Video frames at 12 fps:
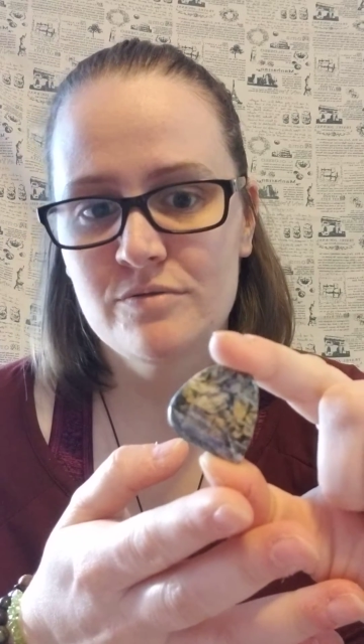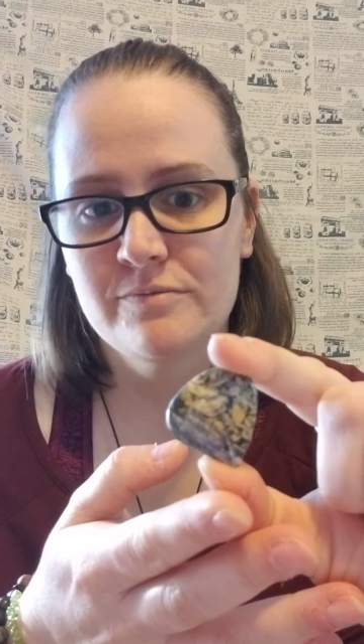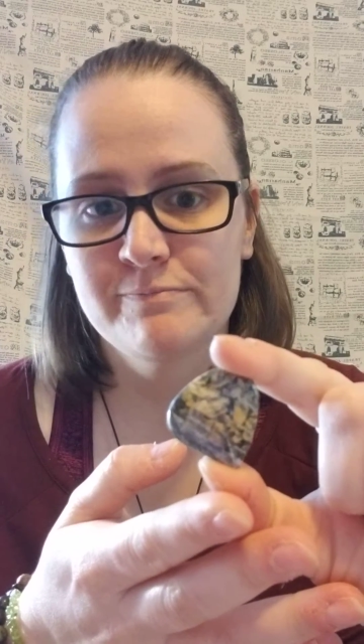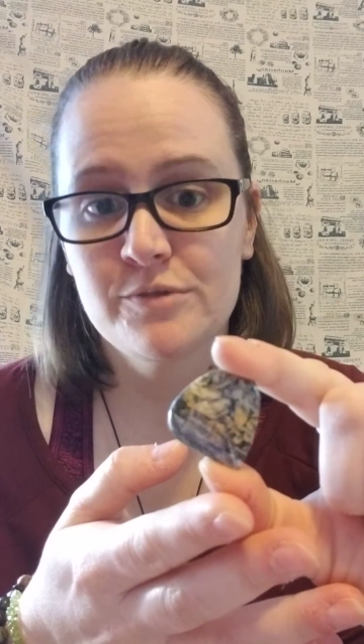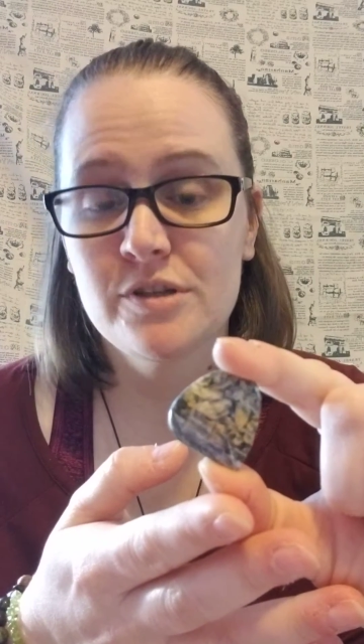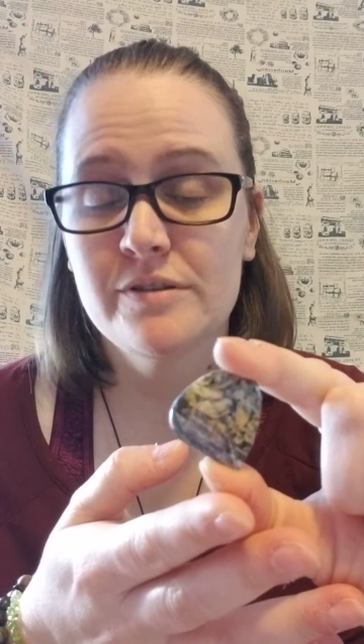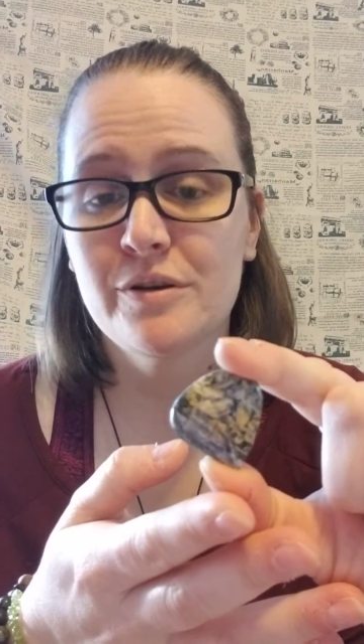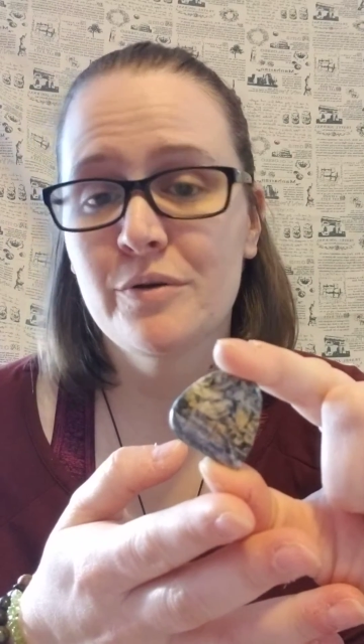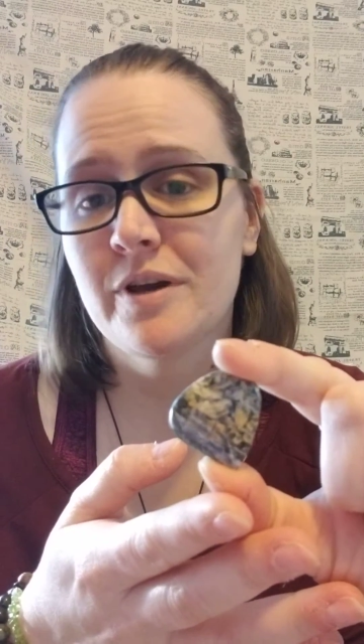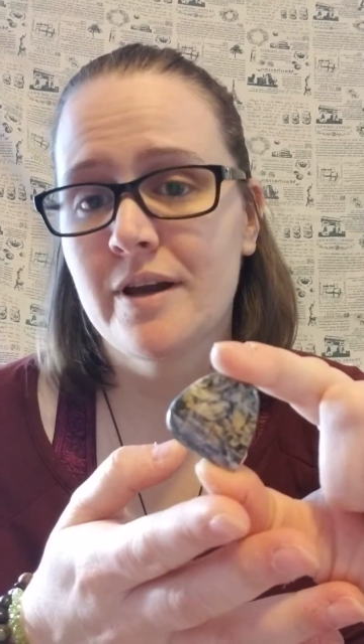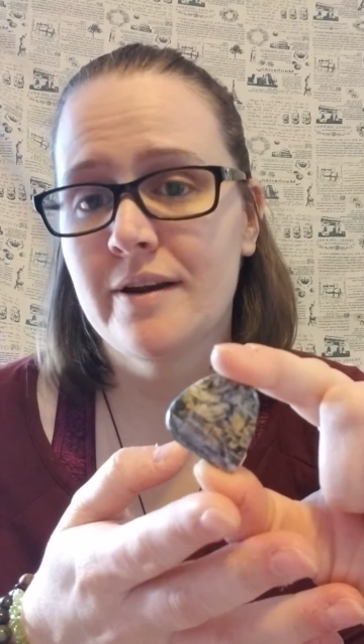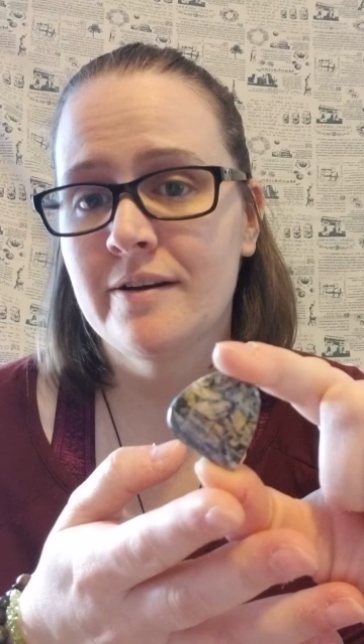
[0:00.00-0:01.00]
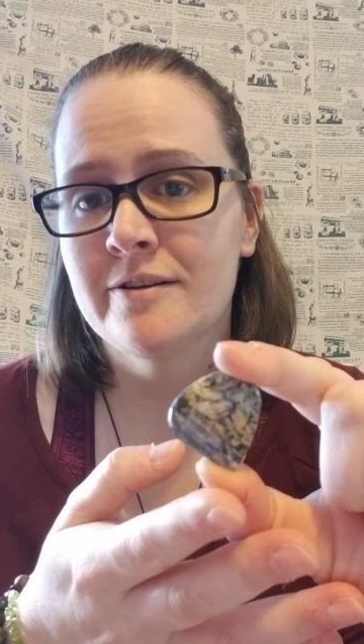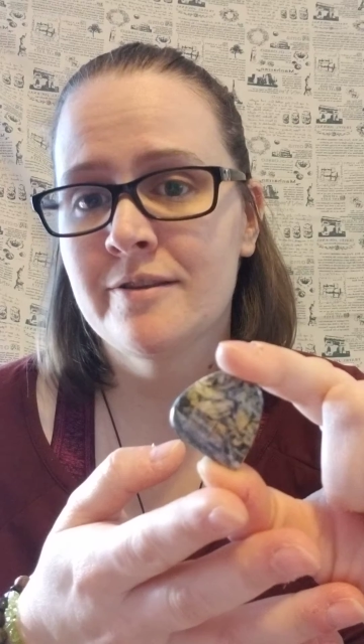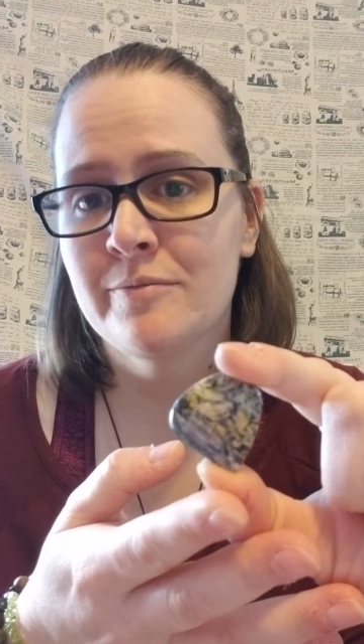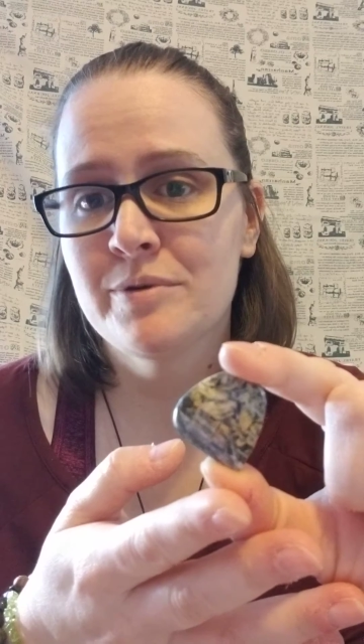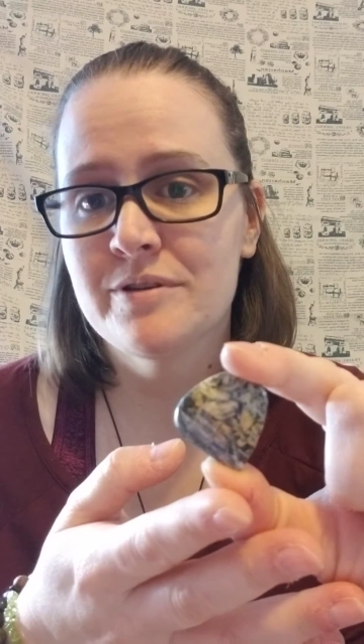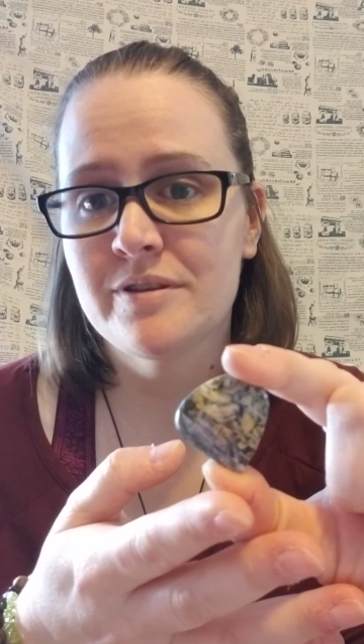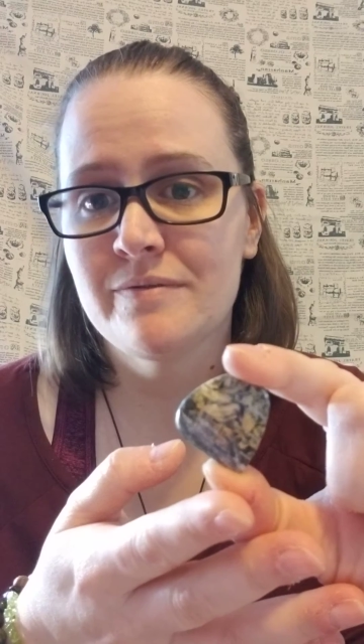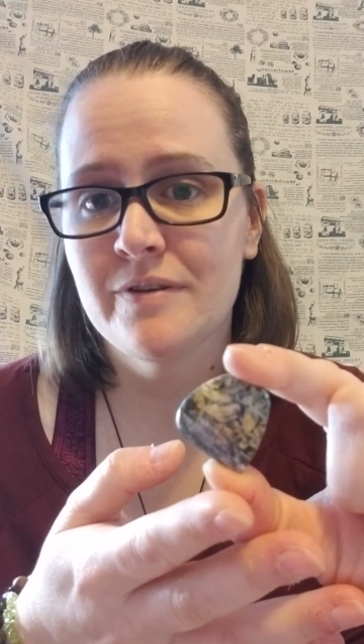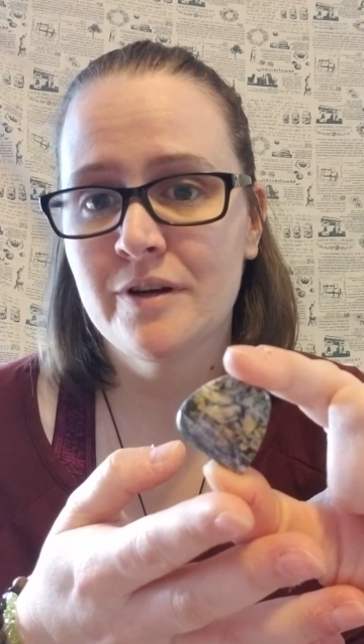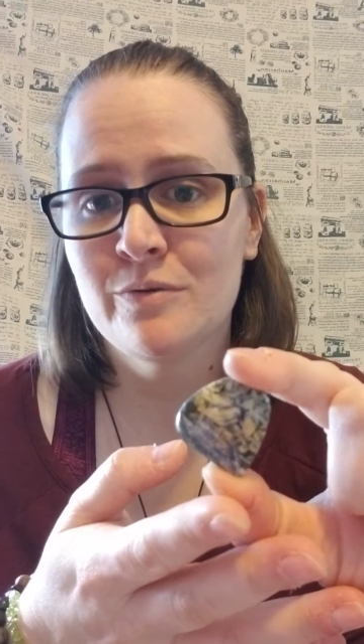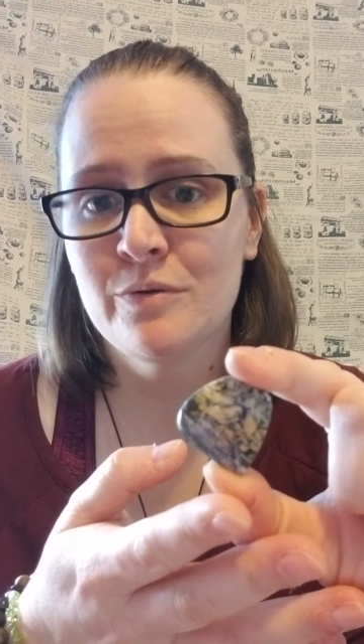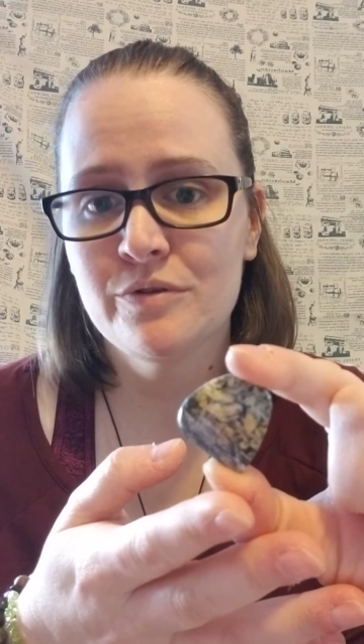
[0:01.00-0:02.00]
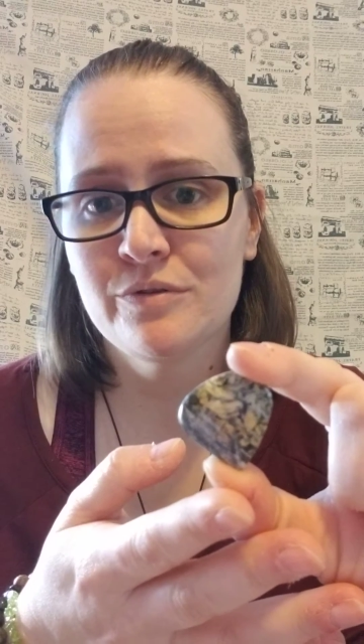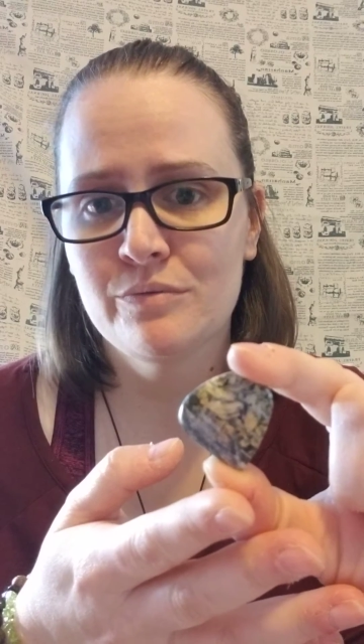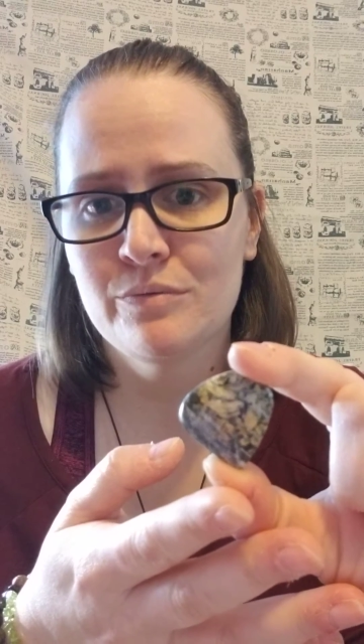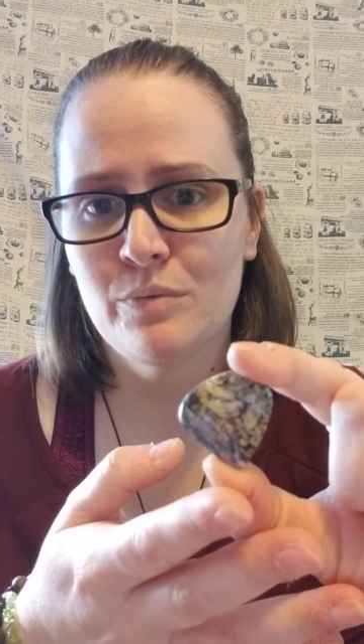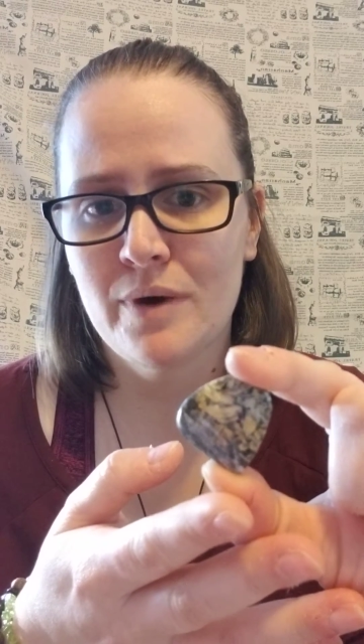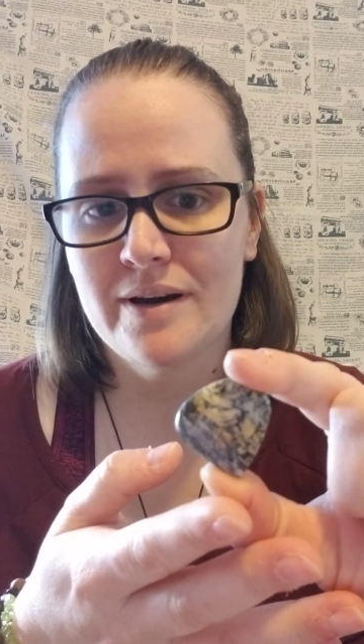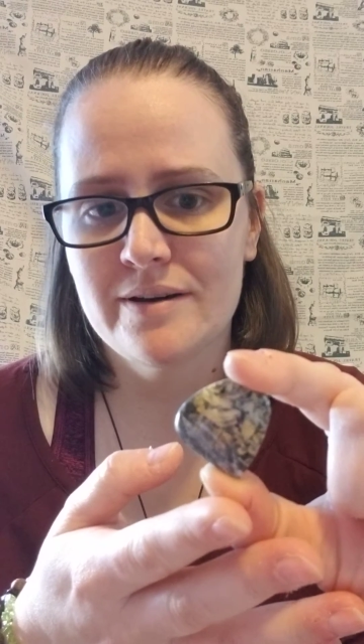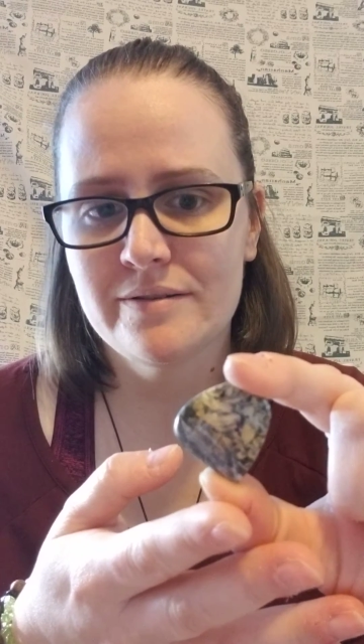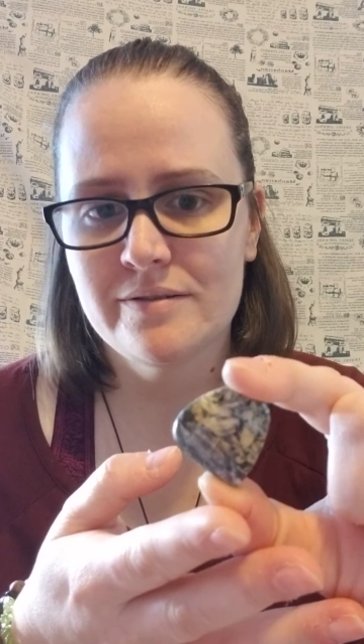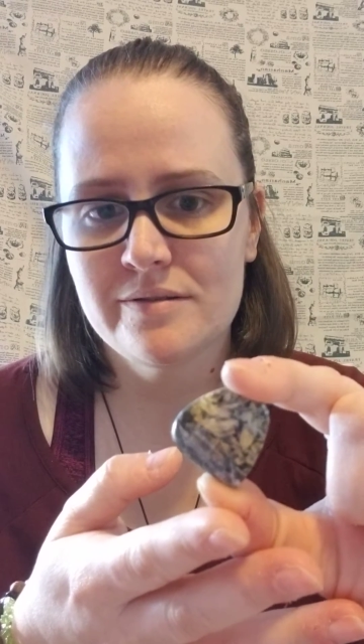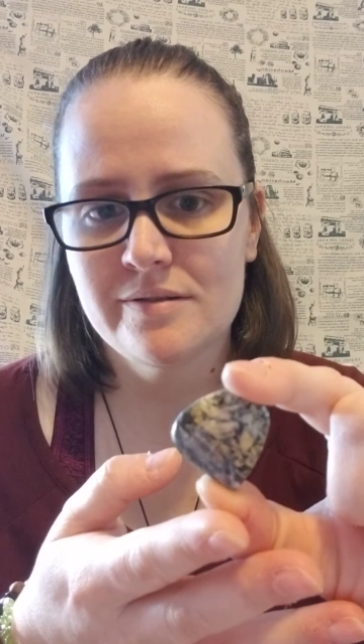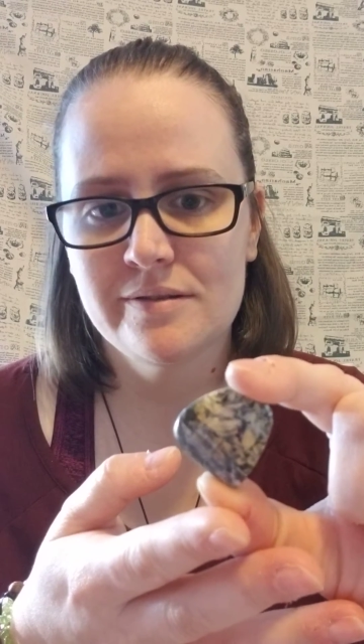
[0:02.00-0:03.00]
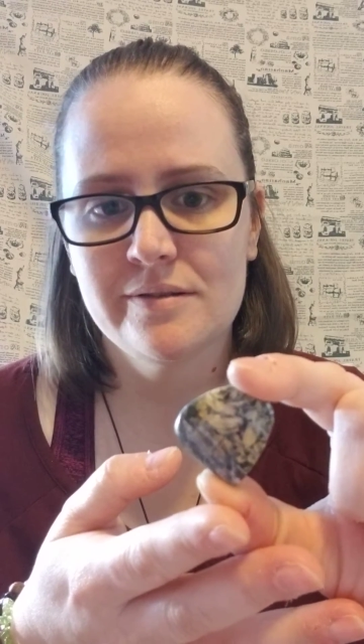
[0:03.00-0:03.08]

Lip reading: She's located in the Pacific Northwest,